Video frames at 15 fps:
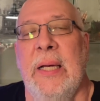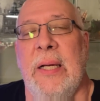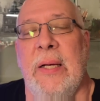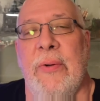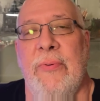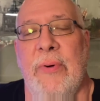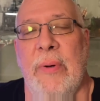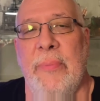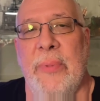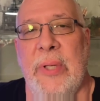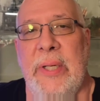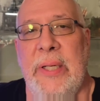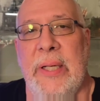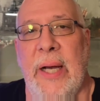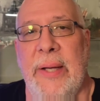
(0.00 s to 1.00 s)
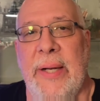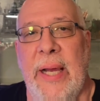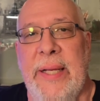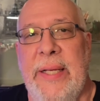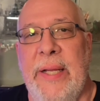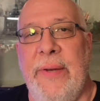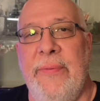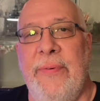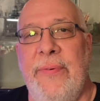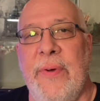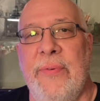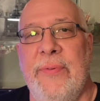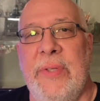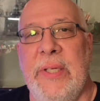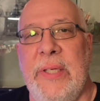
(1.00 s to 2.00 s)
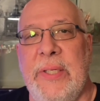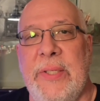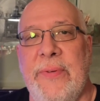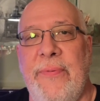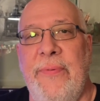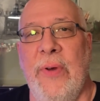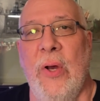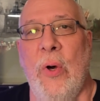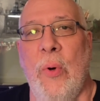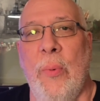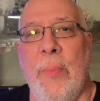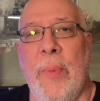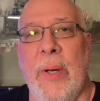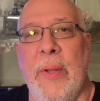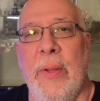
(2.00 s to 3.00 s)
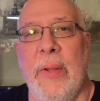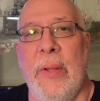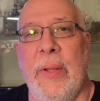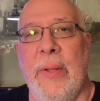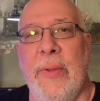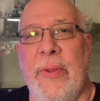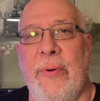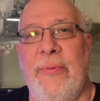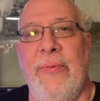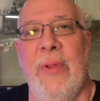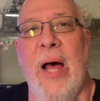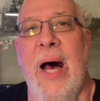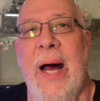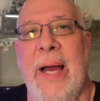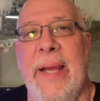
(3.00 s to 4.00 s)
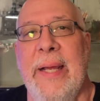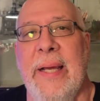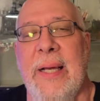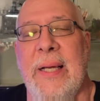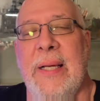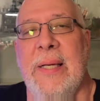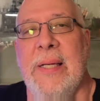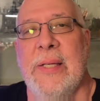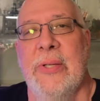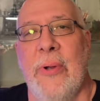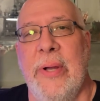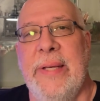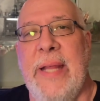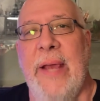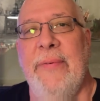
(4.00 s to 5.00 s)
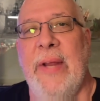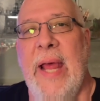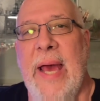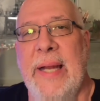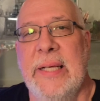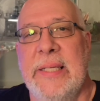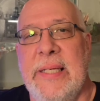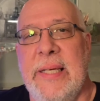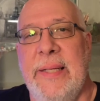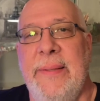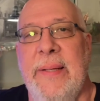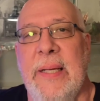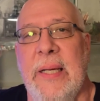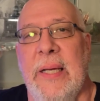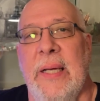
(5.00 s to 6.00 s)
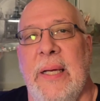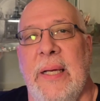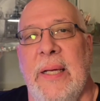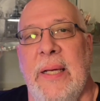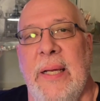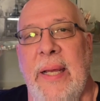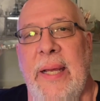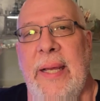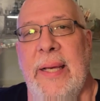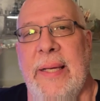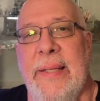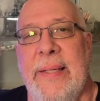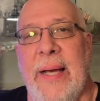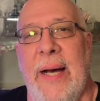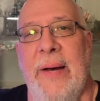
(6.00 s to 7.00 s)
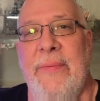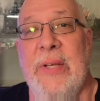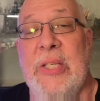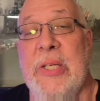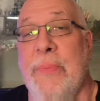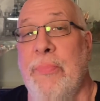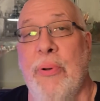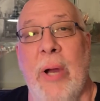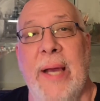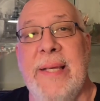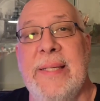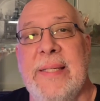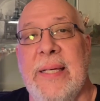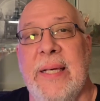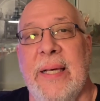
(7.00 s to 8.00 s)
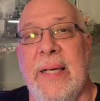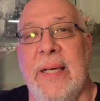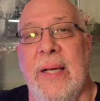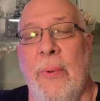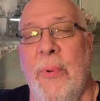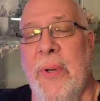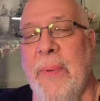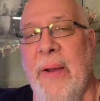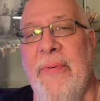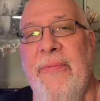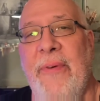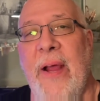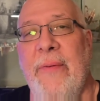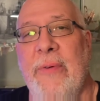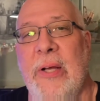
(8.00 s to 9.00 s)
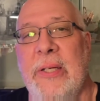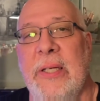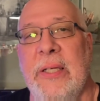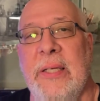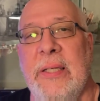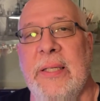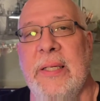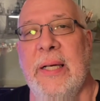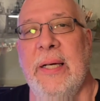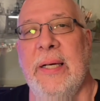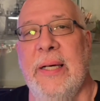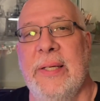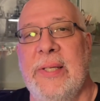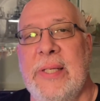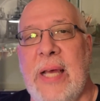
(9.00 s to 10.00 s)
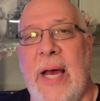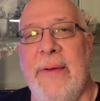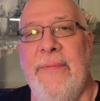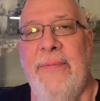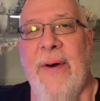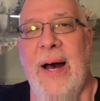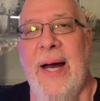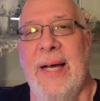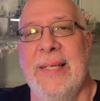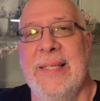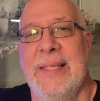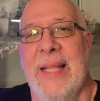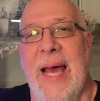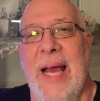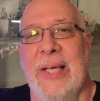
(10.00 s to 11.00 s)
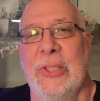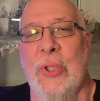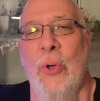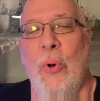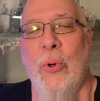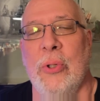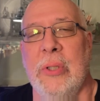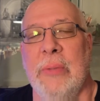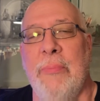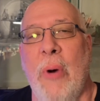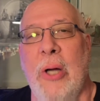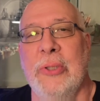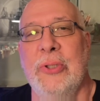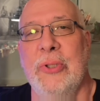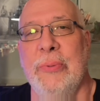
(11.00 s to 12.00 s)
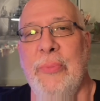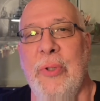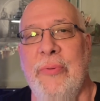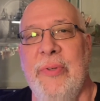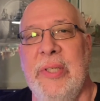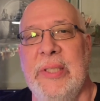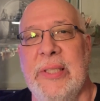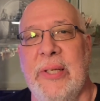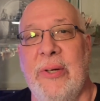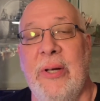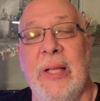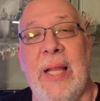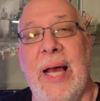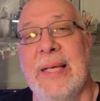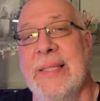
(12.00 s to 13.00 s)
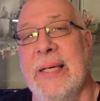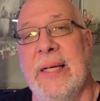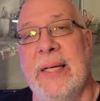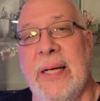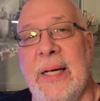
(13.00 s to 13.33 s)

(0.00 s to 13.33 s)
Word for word: from the uh, 1950s film The Fly, starring David Hedison and uh, Vincent Price, one of my favorite uh, sci-fi slash horror monster movies that are classic.